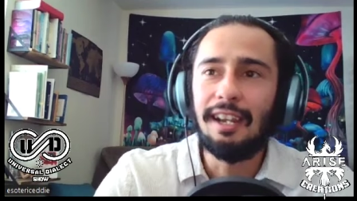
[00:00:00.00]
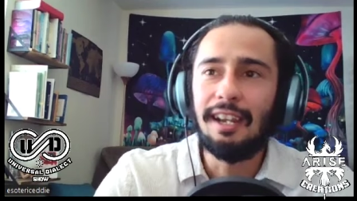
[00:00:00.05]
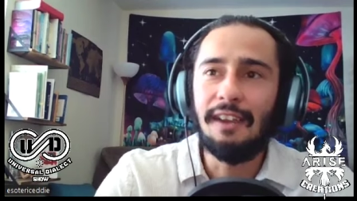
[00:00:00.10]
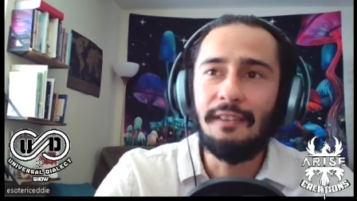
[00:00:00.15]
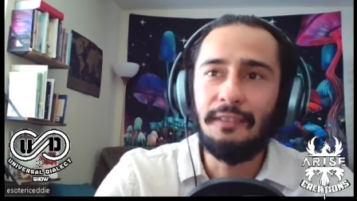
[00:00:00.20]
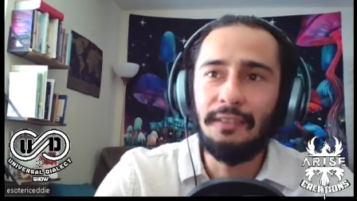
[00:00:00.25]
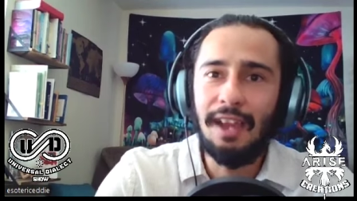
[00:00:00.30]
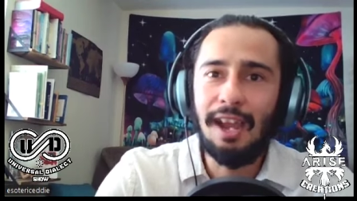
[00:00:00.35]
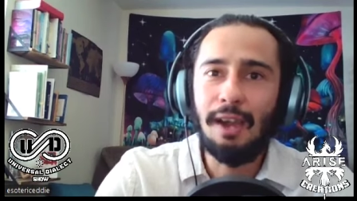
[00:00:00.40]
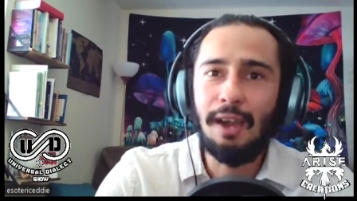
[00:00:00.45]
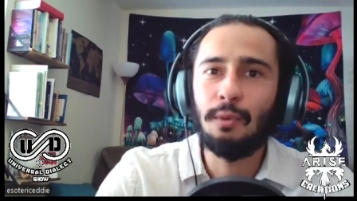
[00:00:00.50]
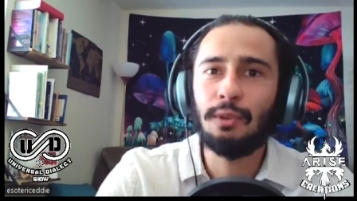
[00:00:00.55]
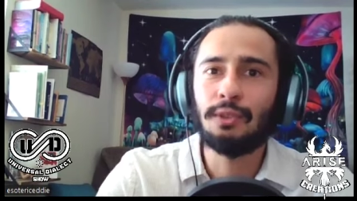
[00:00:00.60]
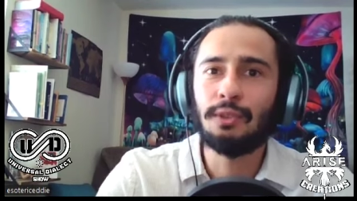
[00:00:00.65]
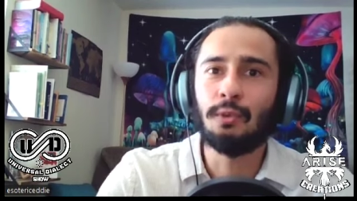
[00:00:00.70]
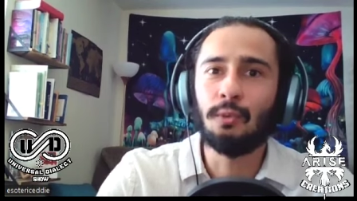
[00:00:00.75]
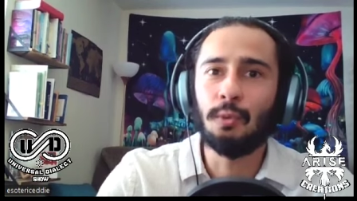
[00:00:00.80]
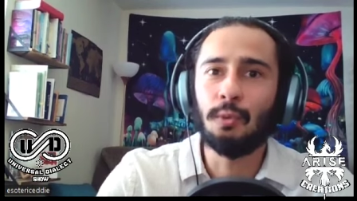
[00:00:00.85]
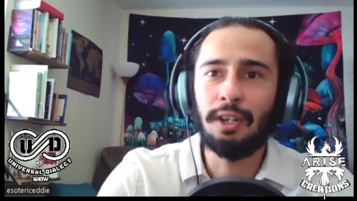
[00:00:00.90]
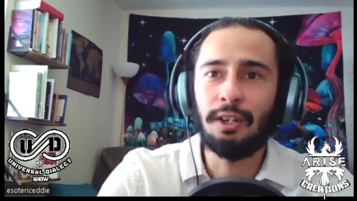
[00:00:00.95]
if that
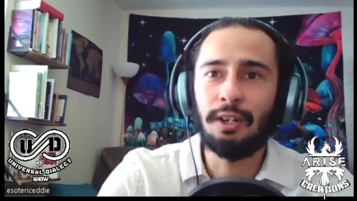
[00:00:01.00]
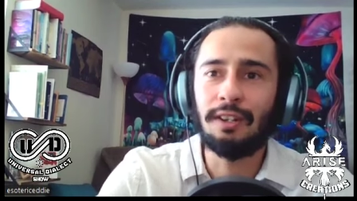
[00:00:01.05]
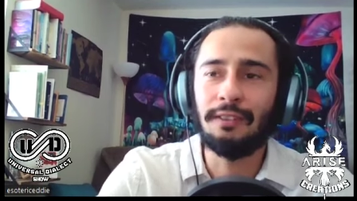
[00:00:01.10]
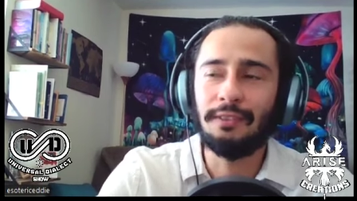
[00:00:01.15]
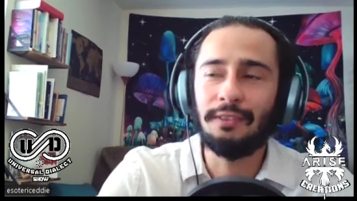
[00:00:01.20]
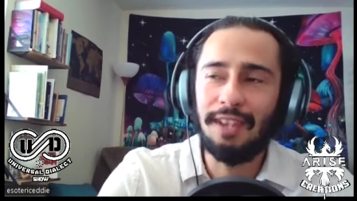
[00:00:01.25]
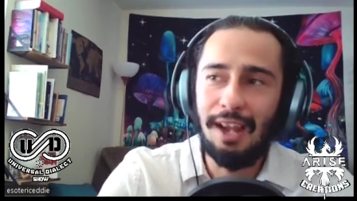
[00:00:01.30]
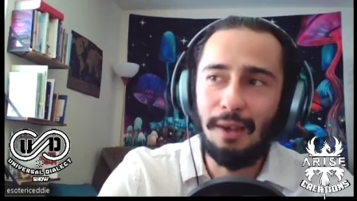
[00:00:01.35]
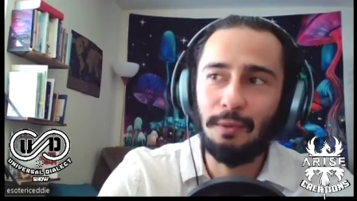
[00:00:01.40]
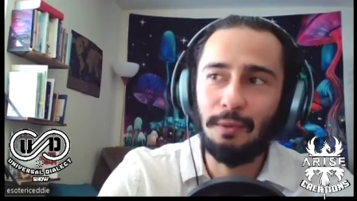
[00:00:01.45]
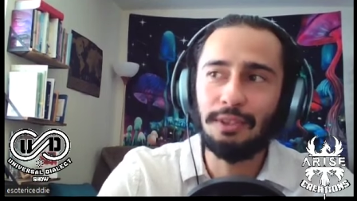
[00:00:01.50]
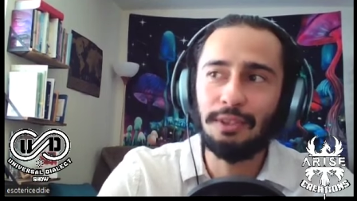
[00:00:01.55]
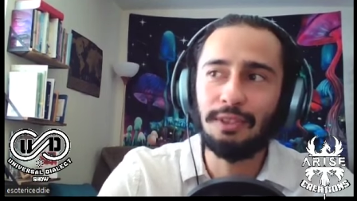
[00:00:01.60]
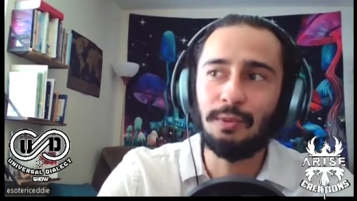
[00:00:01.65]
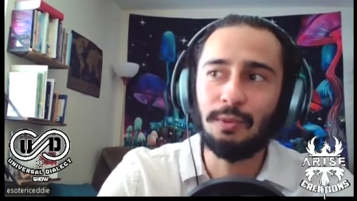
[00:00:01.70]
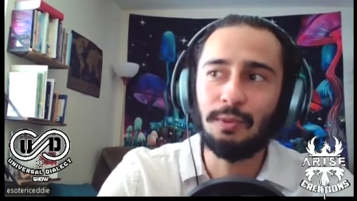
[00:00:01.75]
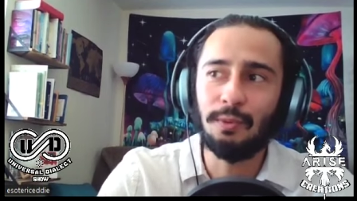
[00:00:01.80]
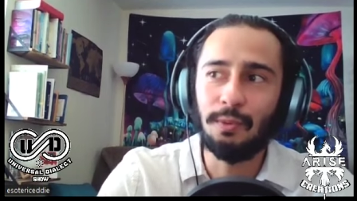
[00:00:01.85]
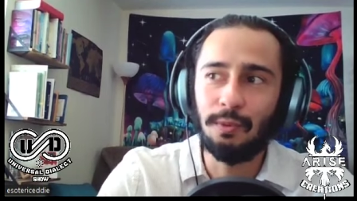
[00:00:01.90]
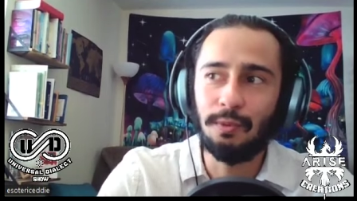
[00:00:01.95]
was real, if that was
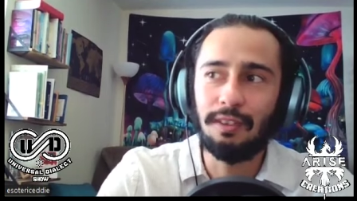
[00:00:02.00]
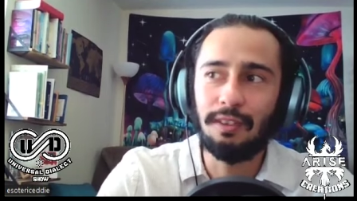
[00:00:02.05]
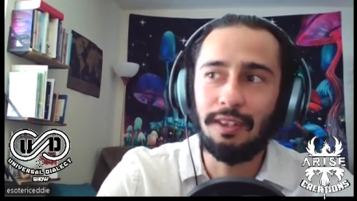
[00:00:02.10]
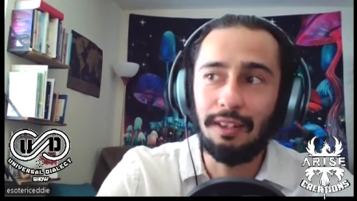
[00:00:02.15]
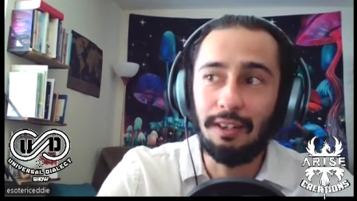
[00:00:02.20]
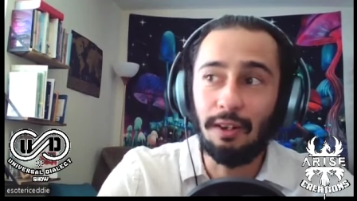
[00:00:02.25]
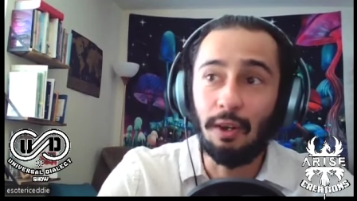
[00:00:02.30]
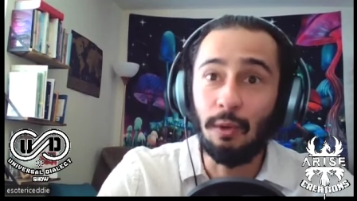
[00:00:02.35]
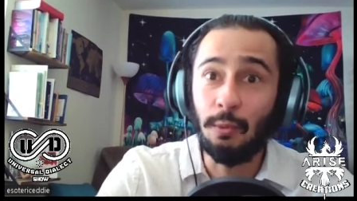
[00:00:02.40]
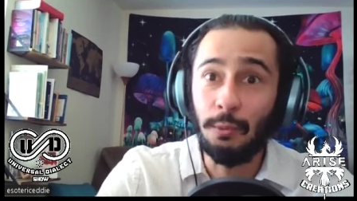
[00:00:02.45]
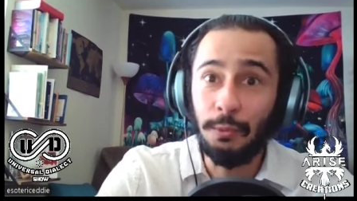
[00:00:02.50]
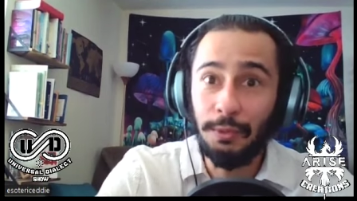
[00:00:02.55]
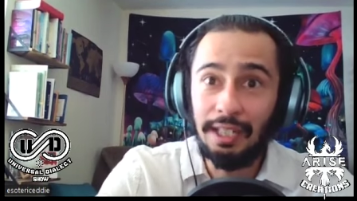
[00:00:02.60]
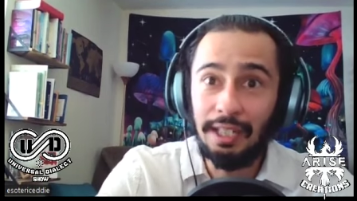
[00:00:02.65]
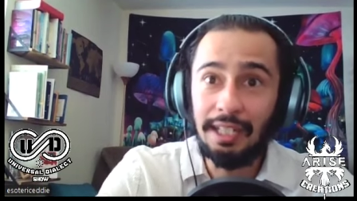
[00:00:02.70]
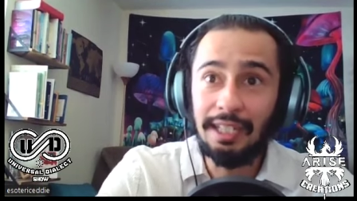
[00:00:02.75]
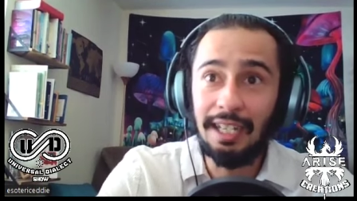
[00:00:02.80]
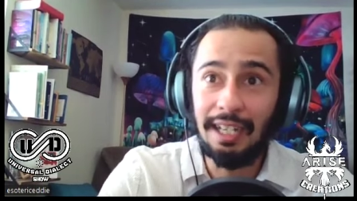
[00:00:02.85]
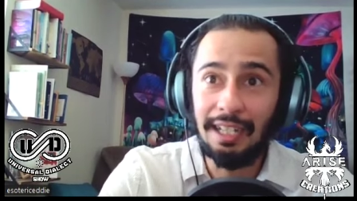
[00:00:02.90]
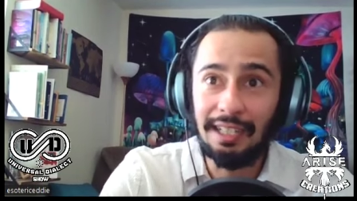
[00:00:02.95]
a,
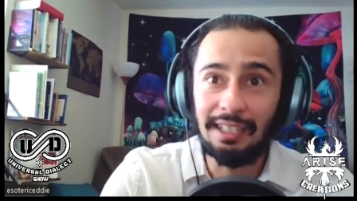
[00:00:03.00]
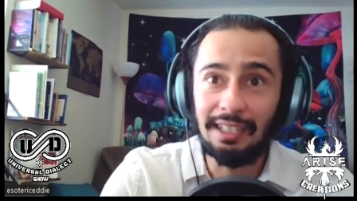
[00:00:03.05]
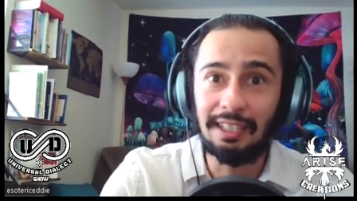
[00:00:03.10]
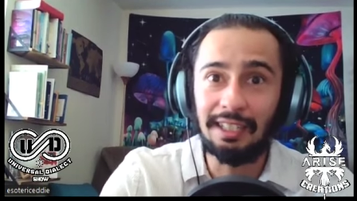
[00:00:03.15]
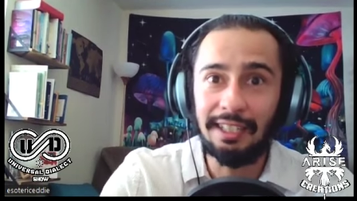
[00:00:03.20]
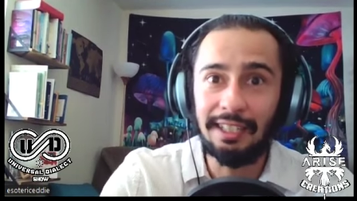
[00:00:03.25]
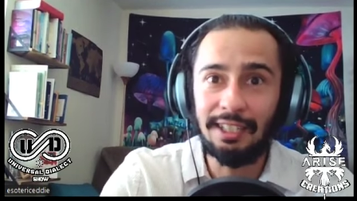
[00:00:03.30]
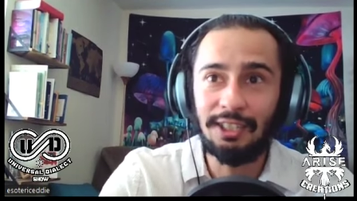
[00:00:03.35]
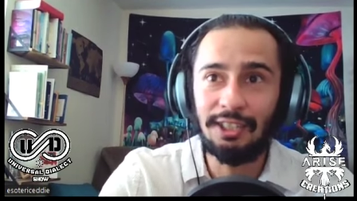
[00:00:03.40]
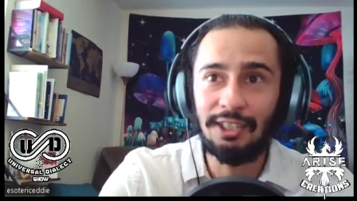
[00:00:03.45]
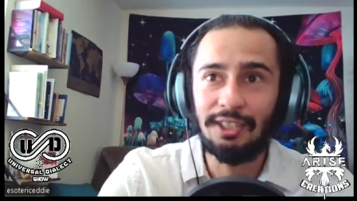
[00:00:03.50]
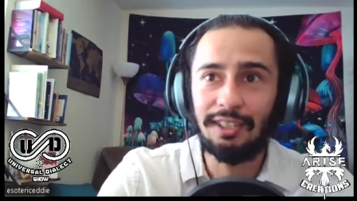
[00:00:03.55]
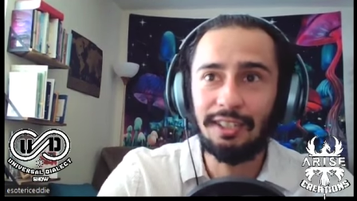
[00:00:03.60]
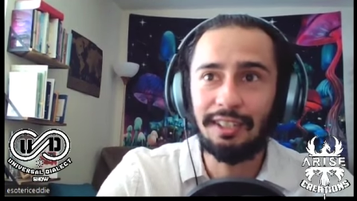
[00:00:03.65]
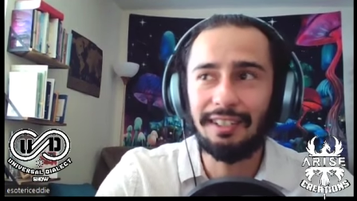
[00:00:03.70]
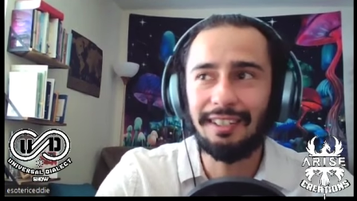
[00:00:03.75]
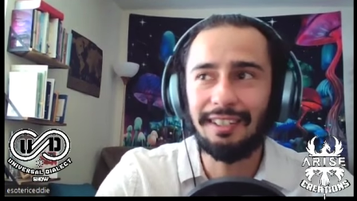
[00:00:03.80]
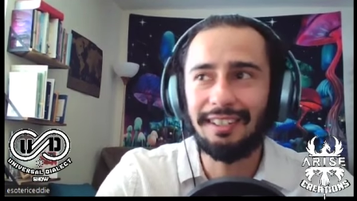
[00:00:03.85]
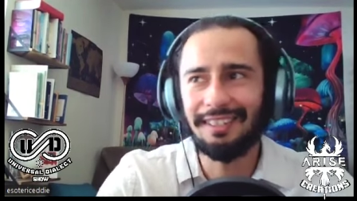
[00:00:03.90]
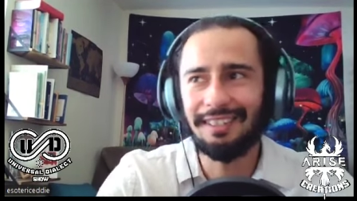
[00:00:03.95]
really a glitch,
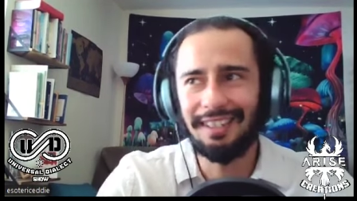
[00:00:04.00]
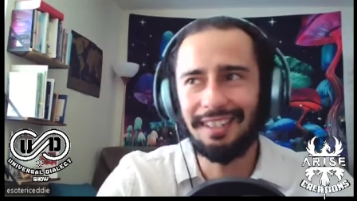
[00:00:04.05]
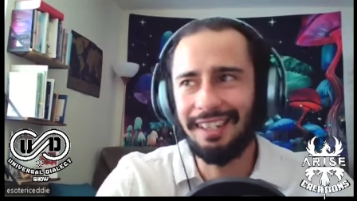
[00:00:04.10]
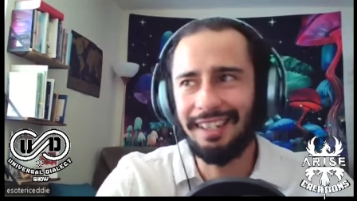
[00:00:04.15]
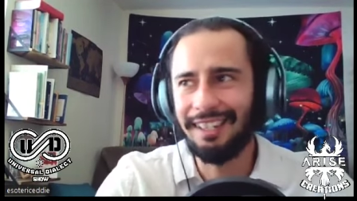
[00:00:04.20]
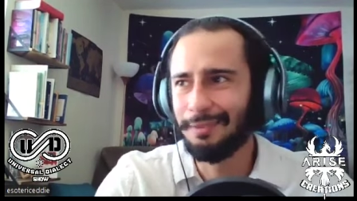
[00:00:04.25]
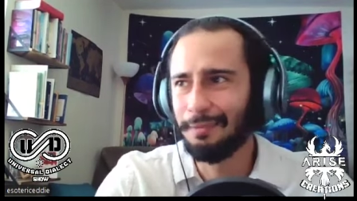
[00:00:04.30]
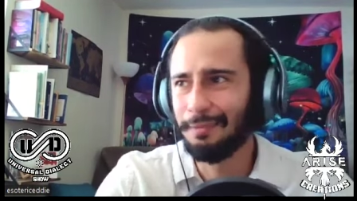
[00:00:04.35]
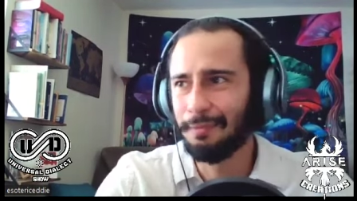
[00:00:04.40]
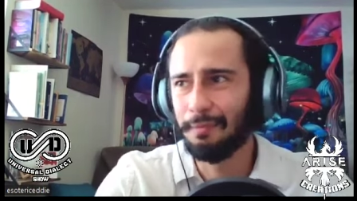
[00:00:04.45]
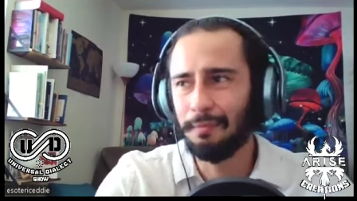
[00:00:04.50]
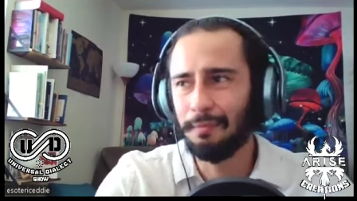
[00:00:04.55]
like,